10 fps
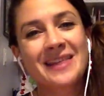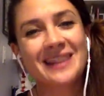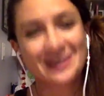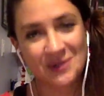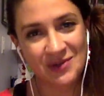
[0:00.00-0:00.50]

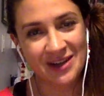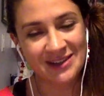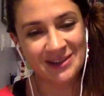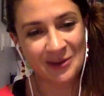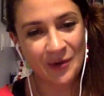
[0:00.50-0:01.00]
that's what you've got
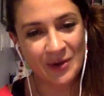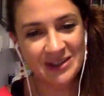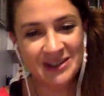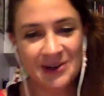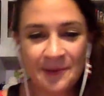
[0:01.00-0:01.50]
to look forward
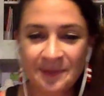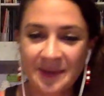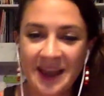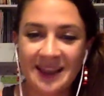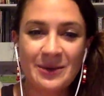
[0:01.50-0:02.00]
to.
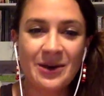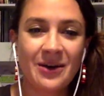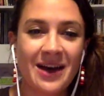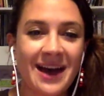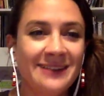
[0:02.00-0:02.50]
And let me go
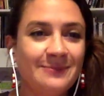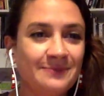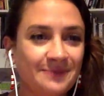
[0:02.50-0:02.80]
ahead.